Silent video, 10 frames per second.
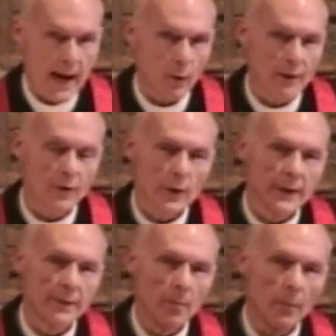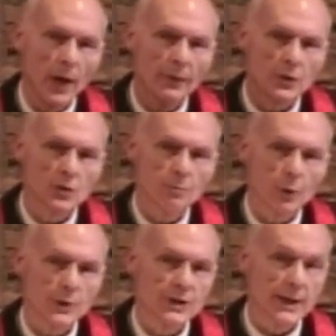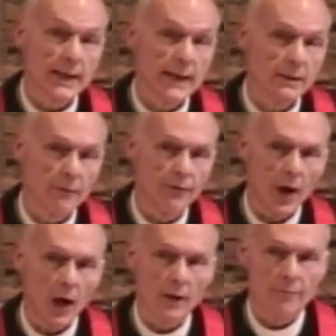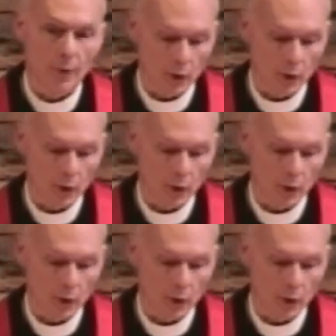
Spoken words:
However, in the months preceding the fall of